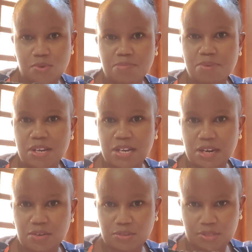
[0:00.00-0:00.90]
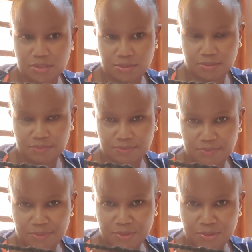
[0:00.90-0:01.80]
We braid a lot.
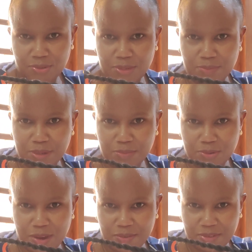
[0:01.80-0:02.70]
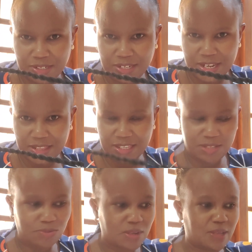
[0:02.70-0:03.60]
So sometimes you have it done
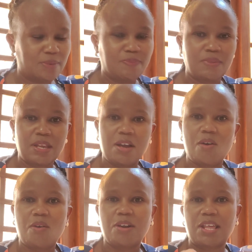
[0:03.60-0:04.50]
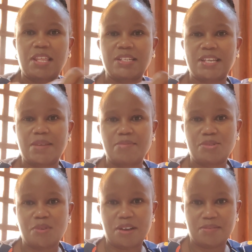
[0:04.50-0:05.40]
this way, or other
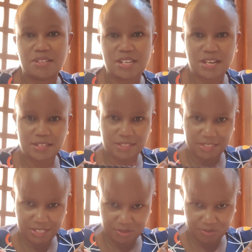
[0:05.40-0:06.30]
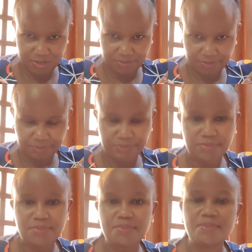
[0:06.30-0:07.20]
times you have it done this way.
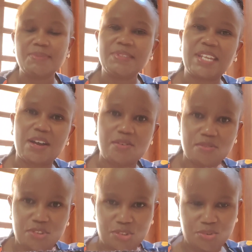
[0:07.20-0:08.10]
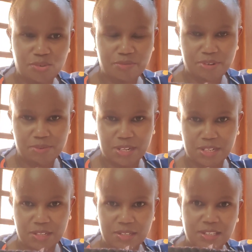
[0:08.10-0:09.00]
Now, you know very
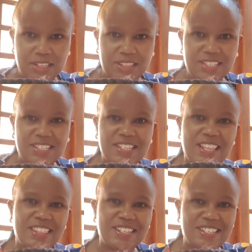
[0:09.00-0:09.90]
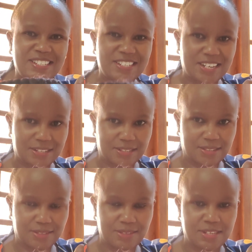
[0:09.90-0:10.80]
well, this is a three
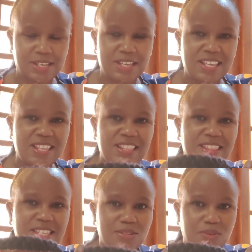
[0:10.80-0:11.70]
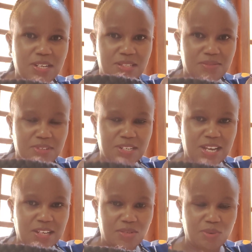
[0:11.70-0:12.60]
strands. This one is very
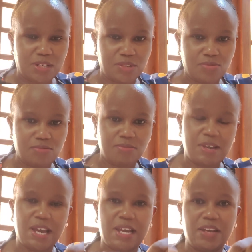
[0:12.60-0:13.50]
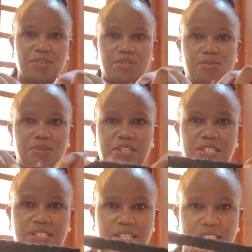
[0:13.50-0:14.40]
hard to undo. I cannot do,
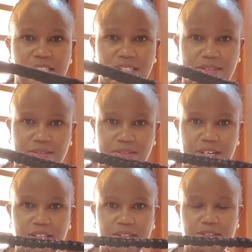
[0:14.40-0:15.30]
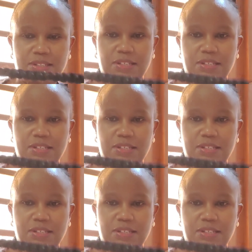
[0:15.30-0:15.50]
this is the center, right?